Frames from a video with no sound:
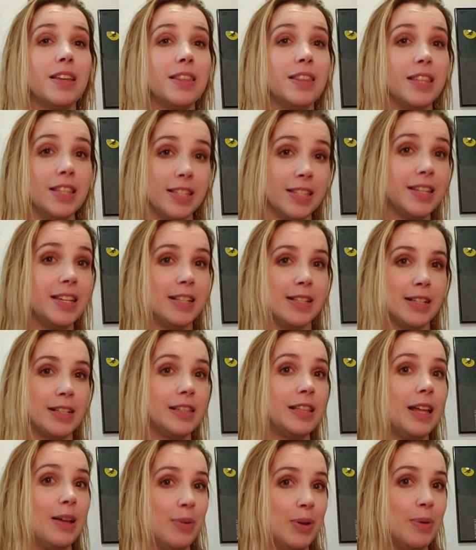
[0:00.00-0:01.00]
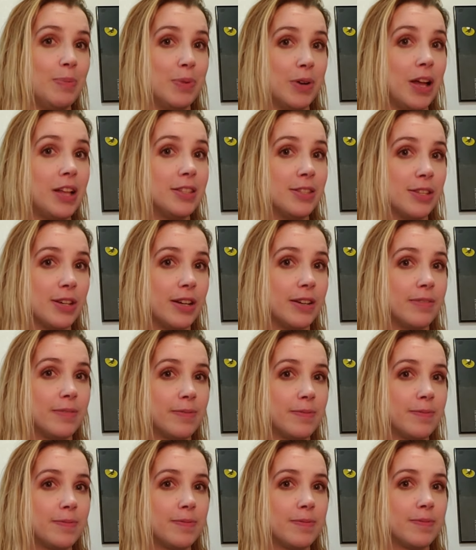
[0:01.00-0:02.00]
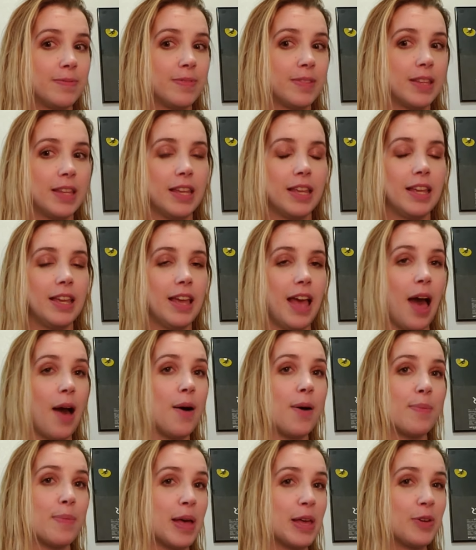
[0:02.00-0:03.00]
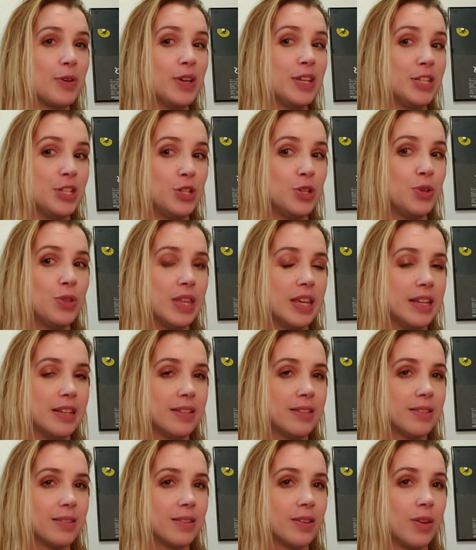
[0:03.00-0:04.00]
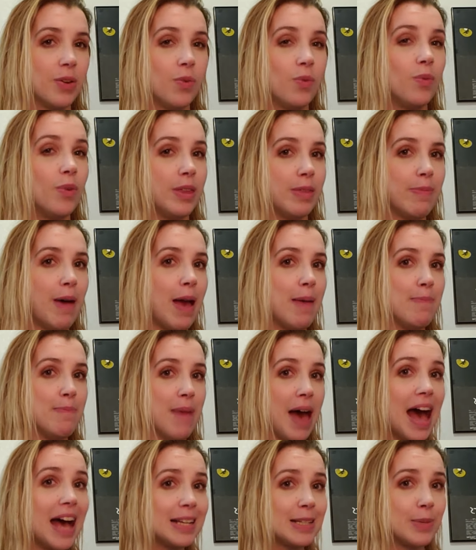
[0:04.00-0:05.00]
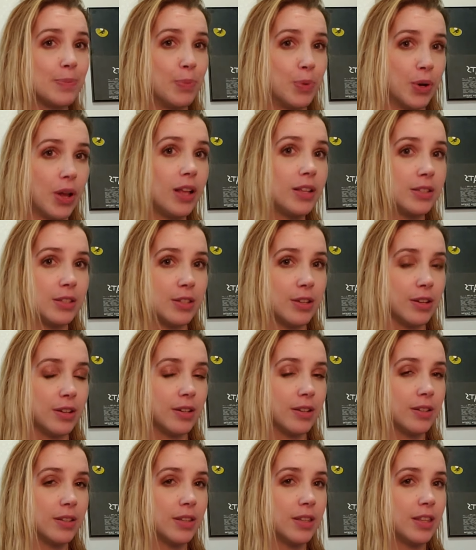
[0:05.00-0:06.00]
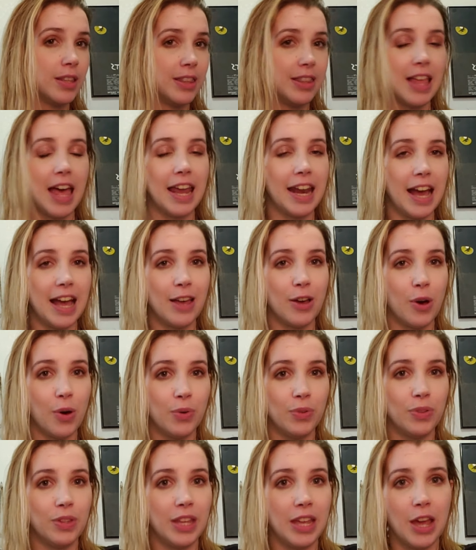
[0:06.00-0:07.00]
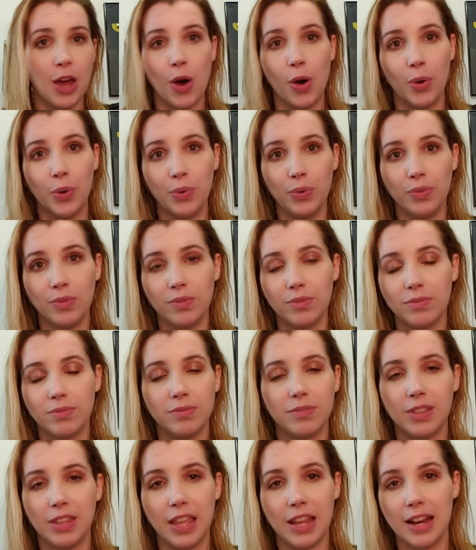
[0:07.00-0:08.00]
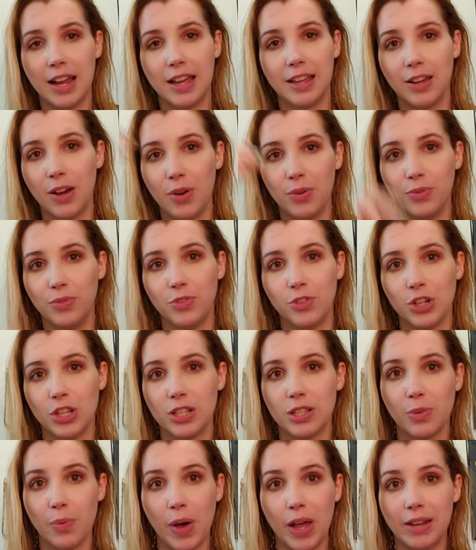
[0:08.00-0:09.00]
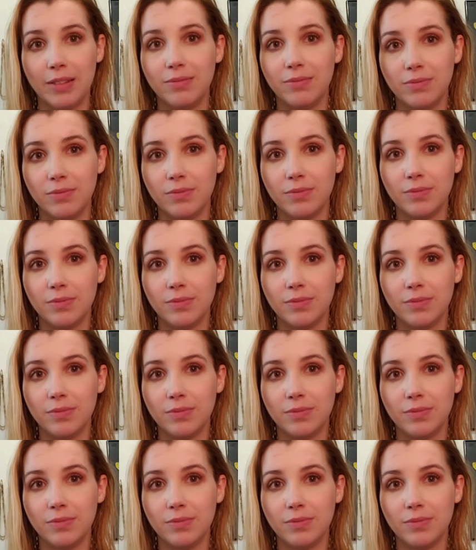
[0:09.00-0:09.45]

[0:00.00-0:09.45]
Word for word: This needs a glowy bronzer. How am I going to do this with my matte bronzer that I only own, that I own just the one?